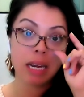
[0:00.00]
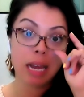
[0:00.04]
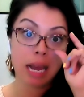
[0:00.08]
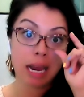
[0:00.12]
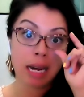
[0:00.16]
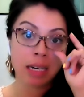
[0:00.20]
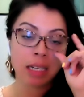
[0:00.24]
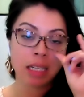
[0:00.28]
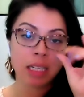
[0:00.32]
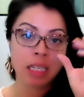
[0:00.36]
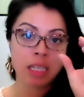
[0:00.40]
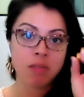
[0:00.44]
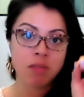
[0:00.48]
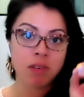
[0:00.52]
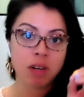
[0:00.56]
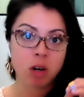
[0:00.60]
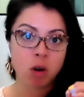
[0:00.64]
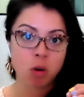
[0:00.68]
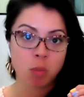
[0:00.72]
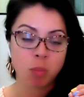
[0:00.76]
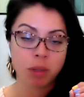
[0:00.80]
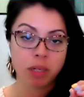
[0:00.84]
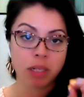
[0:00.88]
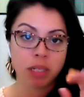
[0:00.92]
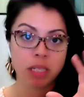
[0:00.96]
and leave it
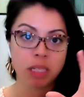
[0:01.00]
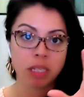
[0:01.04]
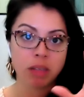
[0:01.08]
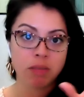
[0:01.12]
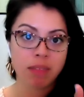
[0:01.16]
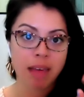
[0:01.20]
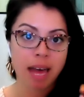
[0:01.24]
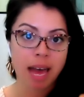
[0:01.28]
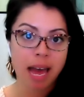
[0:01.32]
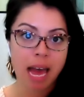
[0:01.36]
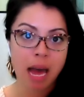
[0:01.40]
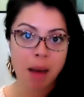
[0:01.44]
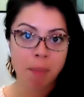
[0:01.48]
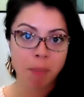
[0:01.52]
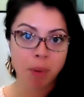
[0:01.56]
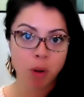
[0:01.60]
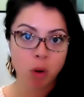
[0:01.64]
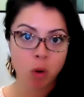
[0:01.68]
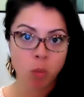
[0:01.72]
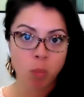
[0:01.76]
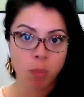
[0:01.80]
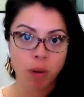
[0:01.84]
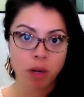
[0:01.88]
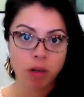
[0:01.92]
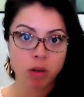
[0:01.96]
open. Leave that app
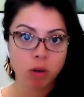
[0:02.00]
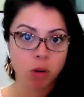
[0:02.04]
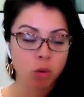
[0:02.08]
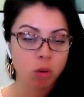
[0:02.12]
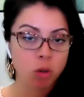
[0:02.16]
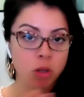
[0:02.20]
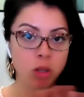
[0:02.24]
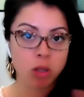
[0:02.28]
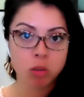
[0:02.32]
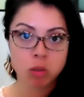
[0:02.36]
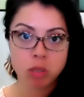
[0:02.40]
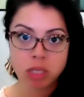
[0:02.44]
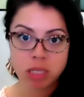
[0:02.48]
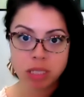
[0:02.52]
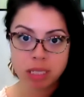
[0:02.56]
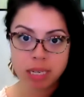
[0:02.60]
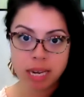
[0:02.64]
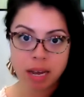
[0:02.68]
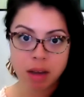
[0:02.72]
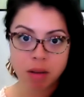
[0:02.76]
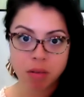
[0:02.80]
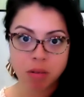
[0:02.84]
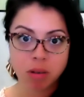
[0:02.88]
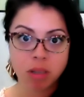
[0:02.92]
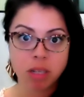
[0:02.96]
open. Don't close it
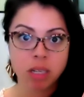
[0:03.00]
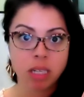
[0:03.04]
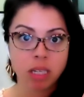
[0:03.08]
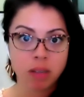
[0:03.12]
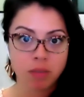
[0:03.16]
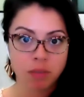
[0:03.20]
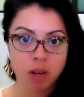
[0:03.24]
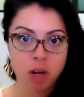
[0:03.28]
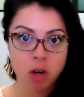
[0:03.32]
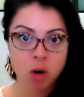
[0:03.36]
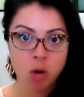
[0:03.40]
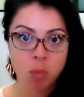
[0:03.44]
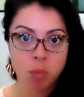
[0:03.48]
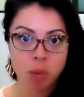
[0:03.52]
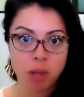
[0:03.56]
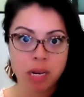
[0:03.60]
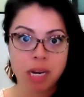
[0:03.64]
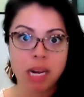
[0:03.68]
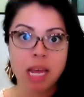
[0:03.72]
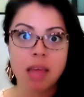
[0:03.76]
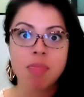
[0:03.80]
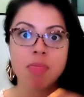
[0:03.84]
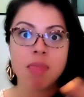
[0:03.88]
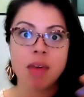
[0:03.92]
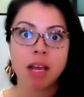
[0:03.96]
down, leave it open
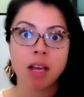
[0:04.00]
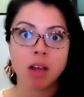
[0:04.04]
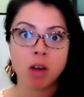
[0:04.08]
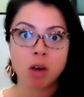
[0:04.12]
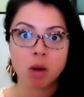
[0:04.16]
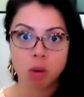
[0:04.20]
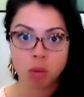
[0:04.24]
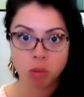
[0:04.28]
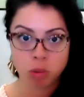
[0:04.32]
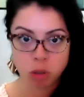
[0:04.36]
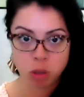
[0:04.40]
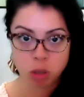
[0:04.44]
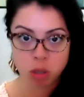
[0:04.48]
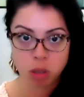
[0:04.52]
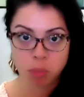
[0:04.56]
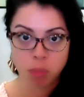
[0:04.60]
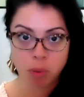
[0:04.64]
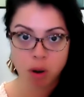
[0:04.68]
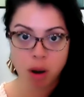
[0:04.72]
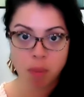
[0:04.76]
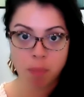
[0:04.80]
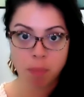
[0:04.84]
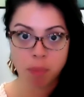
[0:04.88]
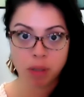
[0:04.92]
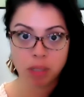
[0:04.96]
and then go to the
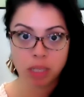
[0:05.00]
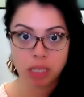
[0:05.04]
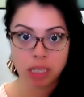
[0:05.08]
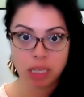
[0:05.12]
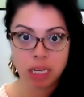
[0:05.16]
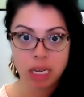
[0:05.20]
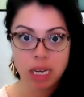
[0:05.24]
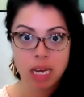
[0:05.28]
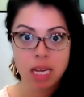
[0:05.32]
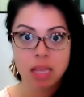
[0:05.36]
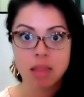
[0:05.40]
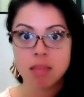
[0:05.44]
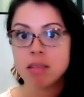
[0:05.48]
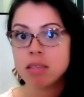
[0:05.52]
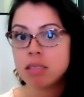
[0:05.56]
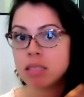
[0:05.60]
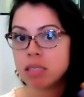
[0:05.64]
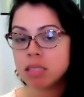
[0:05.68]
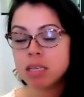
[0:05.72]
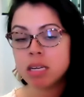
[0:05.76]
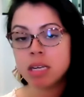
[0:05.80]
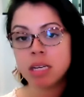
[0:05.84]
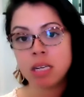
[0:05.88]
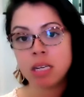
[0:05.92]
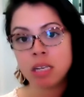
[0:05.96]
property. This
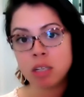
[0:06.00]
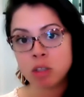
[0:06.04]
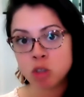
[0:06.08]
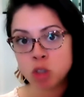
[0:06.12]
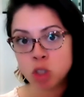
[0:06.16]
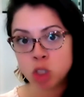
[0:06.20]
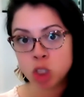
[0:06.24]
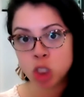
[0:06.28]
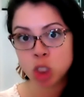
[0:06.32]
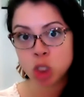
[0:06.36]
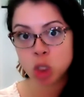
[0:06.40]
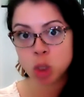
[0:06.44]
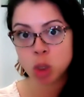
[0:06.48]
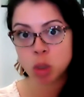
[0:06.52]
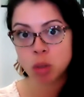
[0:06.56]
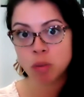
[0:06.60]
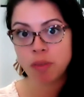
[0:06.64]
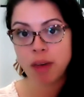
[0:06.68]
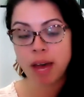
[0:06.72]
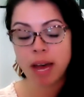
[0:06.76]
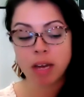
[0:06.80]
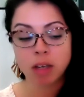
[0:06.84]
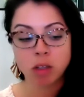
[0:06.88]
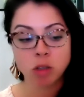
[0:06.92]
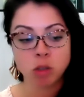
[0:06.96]
is going to ensure
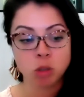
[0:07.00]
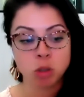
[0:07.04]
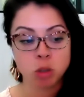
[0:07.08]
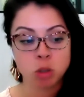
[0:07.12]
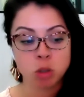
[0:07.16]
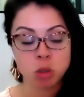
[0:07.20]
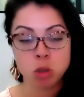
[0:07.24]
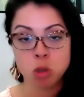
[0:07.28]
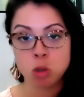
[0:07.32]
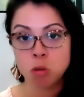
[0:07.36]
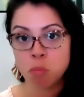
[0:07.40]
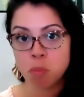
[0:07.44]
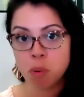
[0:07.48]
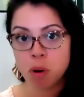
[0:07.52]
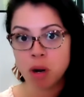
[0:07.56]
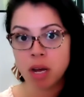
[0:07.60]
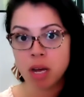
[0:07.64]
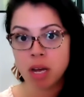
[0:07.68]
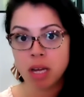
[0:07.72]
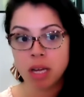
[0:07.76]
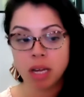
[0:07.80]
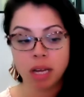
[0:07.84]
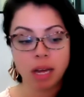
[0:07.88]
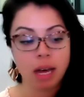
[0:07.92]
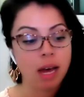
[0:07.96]
that your
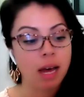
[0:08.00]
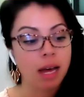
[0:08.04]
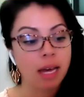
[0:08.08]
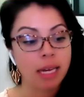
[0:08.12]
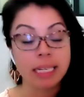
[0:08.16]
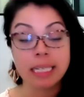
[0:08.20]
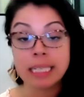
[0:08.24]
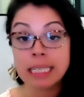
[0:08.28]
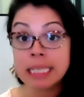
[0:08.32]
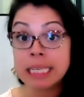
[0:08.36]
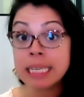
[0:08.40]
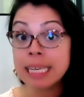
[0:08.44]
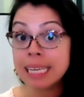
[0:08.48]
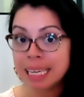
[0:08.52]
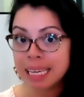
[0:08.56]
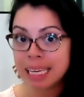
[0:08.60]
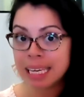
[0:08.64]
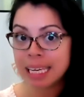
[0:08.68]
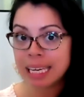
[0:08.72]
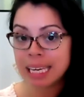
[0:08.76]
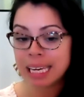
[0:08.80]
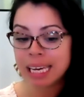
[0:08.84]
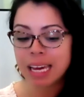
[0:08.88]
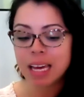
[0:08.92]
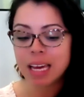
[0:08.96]
Supra
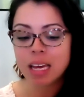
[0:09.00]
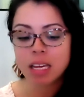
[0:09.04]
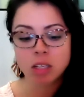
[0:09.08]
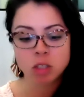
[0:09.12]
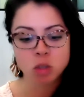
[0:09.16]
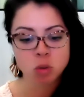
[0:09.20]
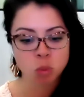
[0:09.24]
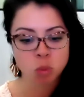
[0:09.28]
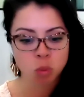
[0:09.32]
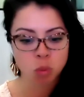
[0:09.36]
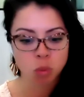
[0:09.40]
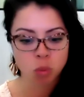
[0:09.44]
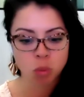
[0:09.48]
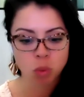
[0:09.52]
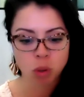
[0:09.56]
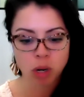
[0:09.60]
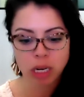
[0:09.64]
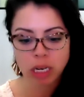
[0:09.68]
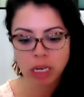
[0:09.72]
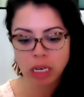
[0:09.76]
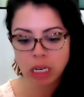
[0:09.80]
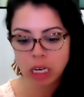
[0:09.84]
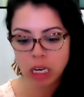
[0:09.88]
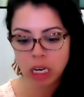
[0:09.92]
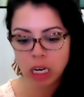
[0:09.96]
e-key is
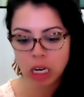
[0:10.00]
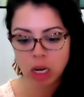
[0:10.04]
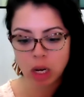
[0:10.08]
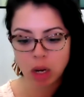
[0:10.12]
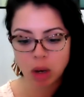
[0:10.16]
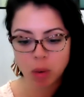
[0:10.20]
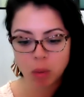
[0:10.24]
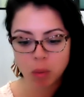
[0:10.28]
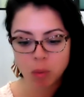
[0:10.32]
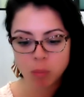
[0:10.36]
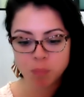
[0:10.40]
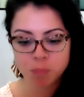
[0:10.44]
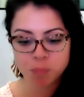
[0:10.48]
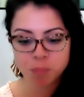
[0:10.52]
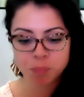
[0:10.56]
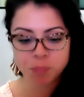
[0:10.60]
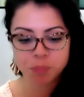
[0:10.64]
ready to go.